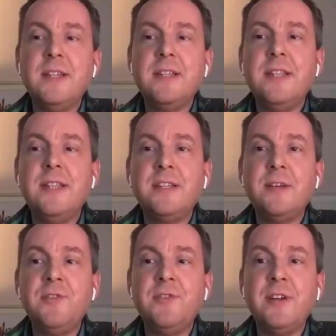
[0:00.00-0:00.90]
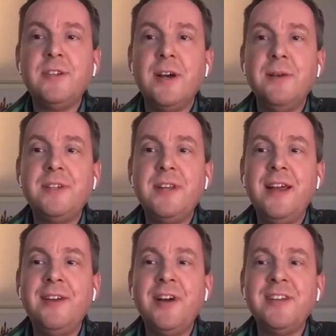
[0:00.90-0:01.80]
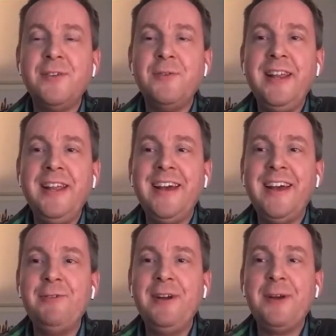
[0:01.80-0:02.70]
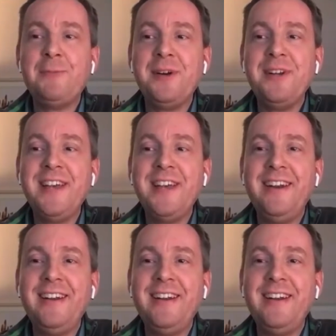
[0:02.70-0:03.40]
Listen, thank you so much for your time today, Andres. I really appreciate it.